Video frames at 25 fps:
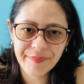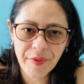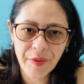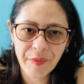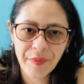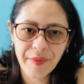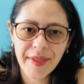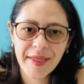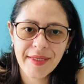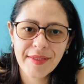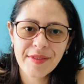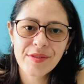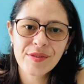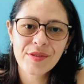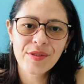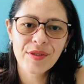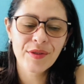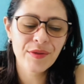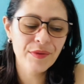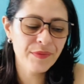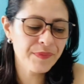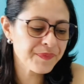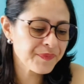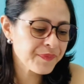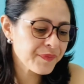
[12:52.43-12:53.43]
Okay,
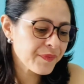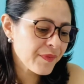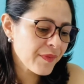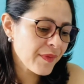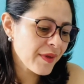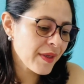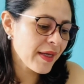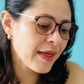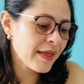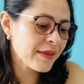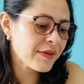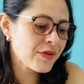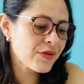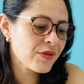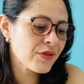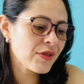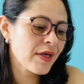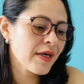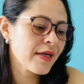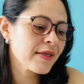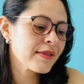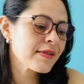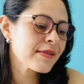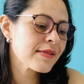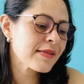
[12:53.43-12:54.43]
so it
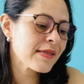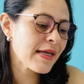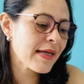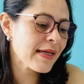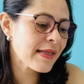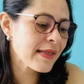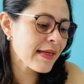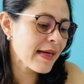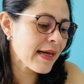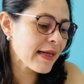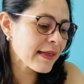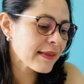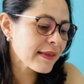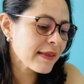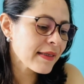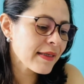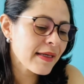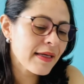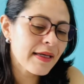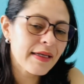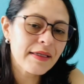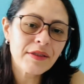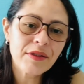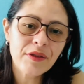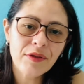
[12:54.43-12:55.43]
starts saying that
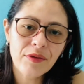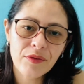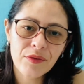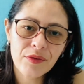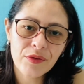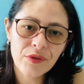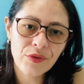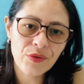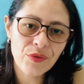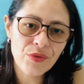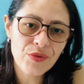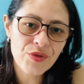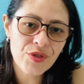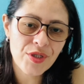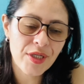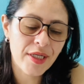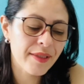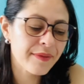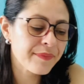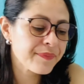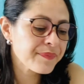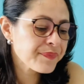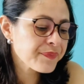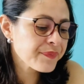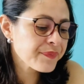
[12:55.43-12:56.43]
in
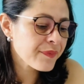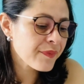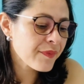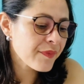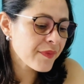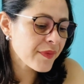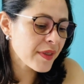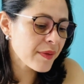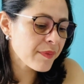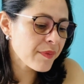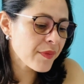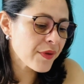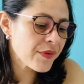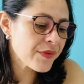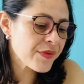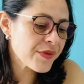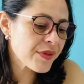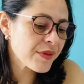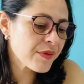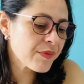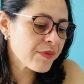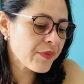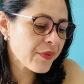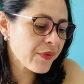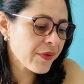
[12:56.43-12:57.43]
conclusion, the most
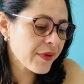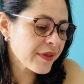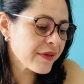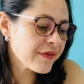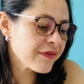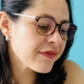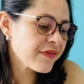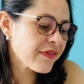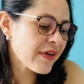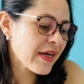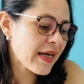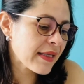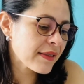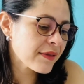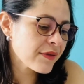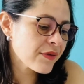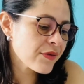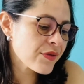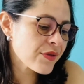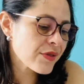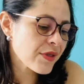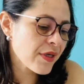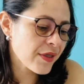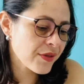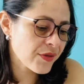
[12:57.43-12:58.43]
important
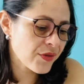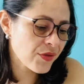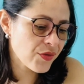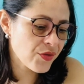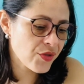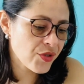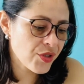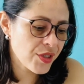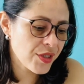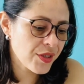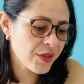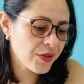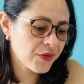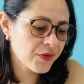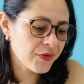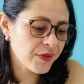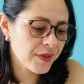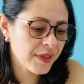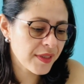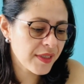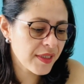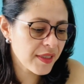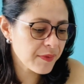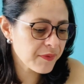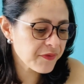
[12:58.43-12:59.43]
values taught to children
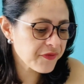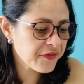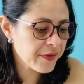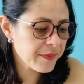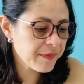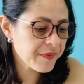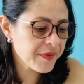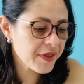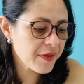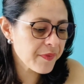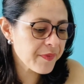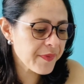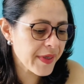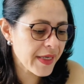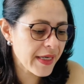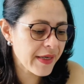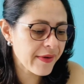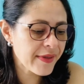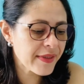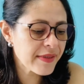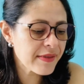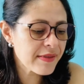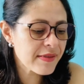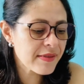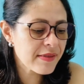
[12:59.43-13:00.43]
come from their
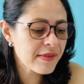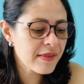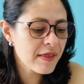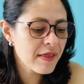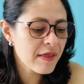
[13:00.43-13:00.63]
parents